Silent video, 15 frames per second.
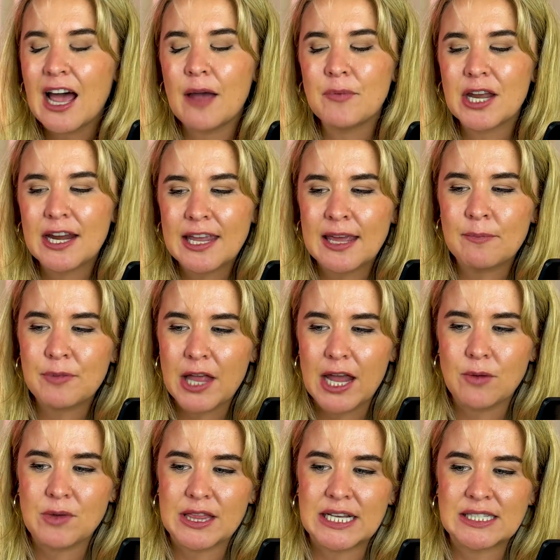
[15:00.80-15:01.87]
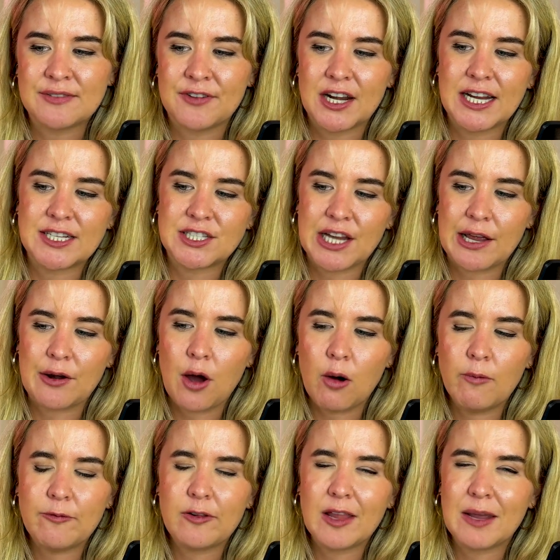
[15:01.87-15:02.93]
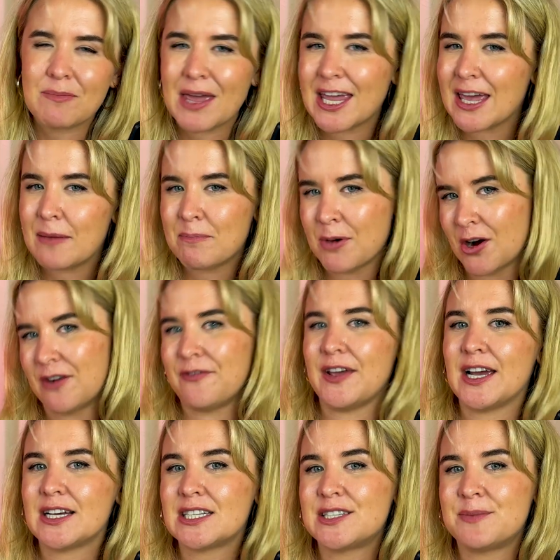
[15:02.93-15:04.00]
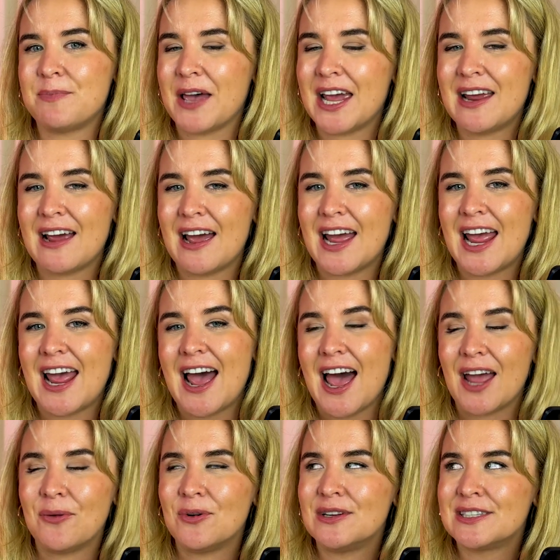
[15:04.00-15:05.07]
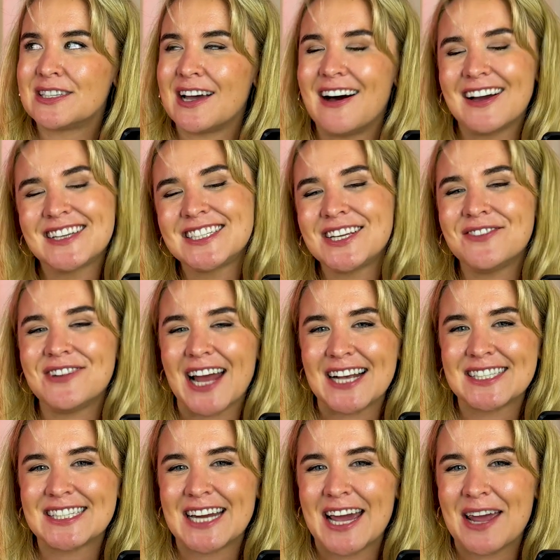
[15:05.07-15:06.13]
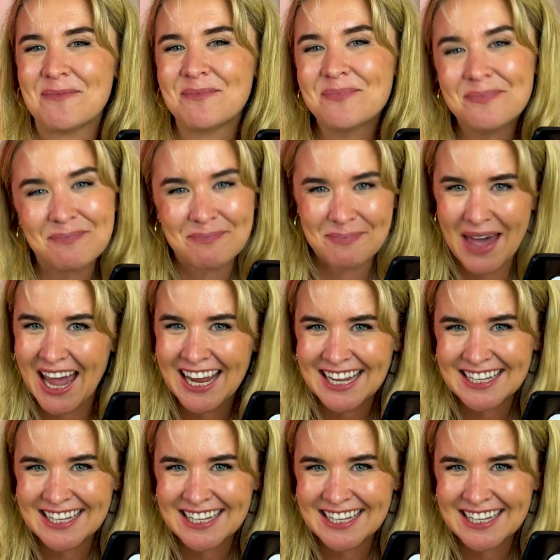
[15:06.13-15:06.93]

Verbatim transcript: I'm going to keep playing with this footage and hopefully make it perfect, but I will talk to you next time. Bye.